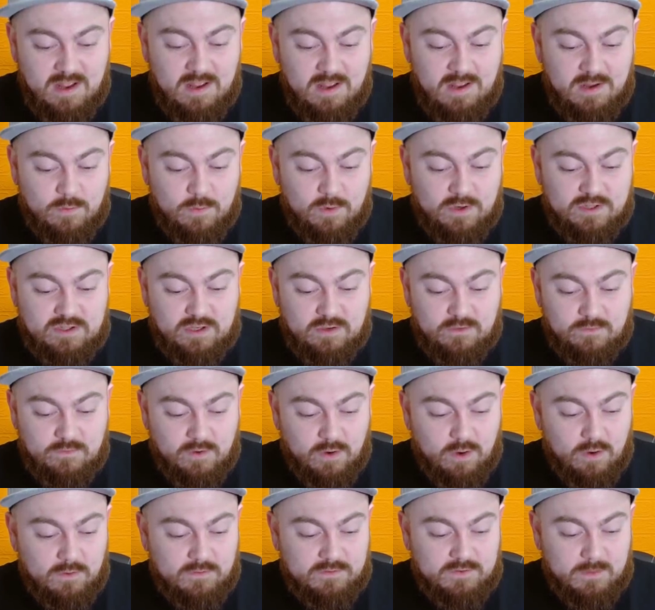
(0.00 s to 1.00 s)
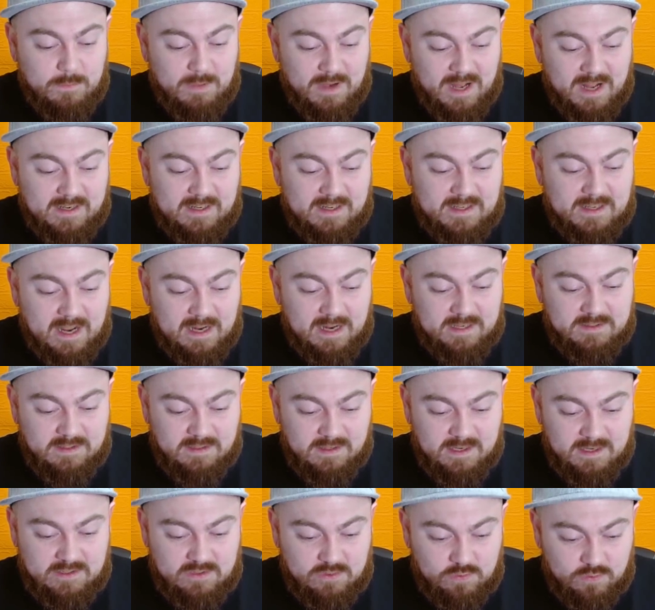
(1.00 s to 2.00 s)
which involved banning
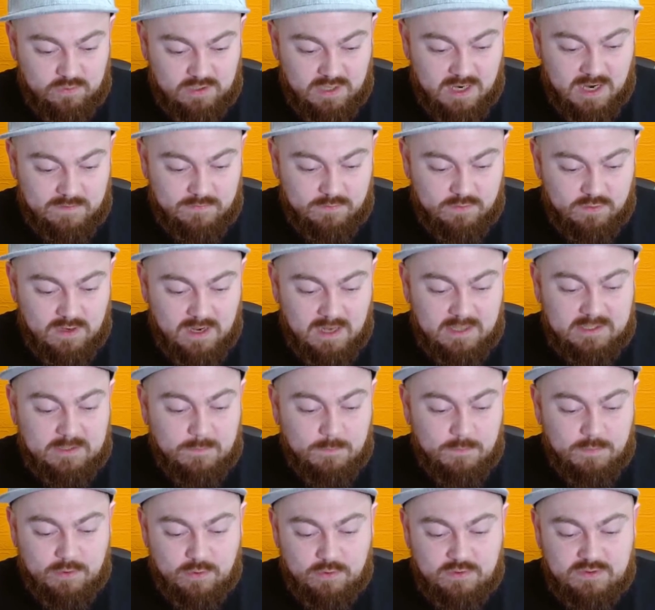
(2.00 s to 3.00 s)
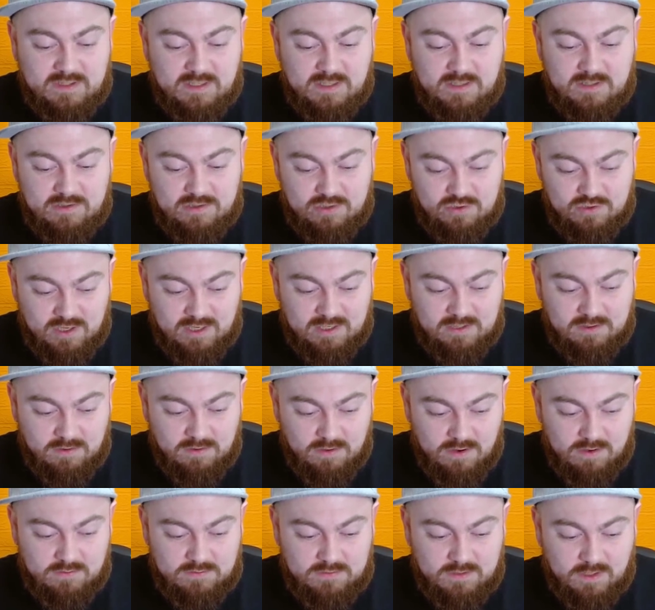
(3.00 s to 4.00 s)
international travel and imposing strict
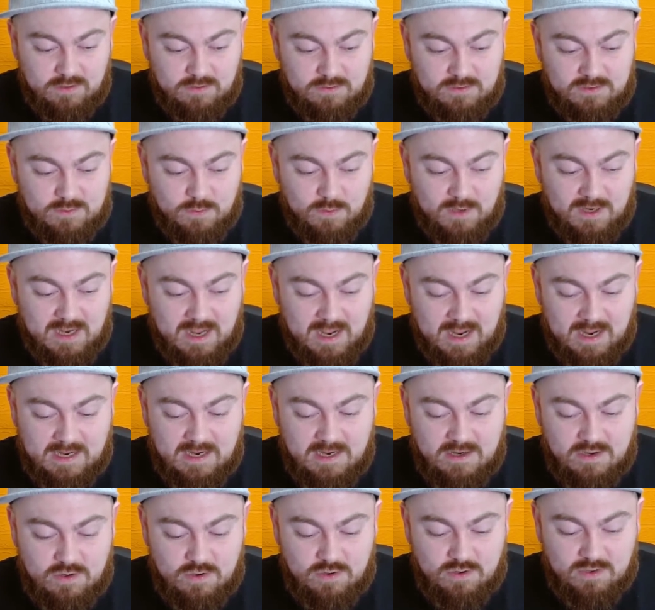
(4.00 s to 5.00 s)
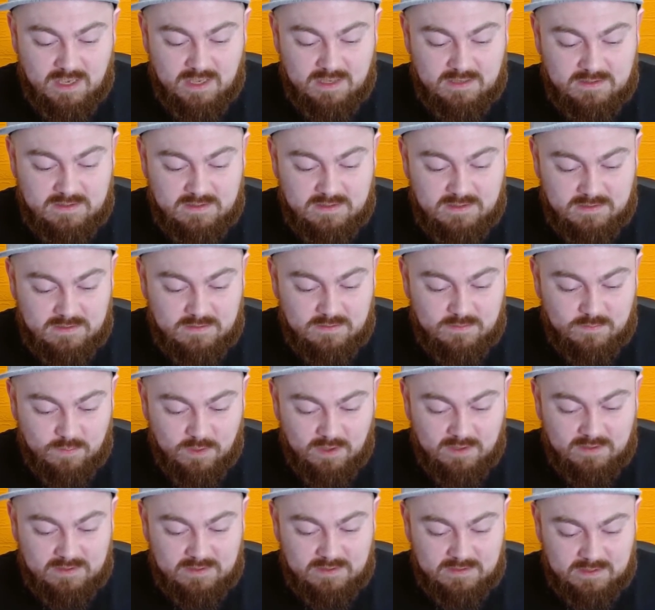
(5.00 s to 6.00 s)
lockdowns when any new cases
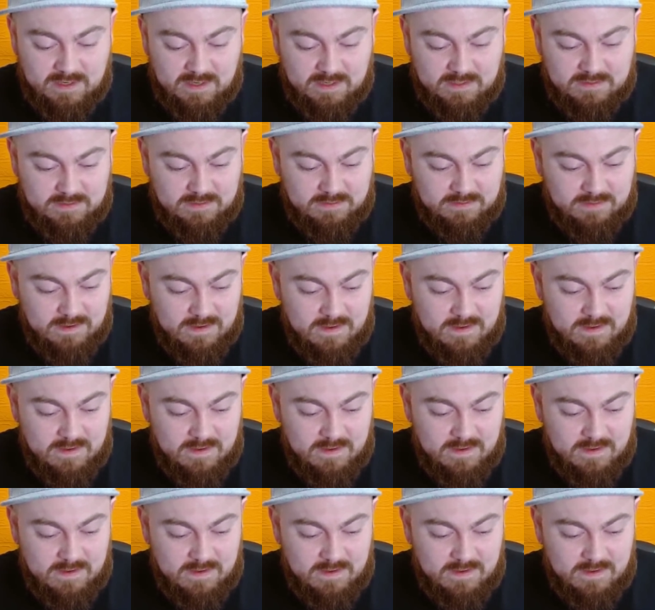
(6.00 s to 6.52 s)
were detected.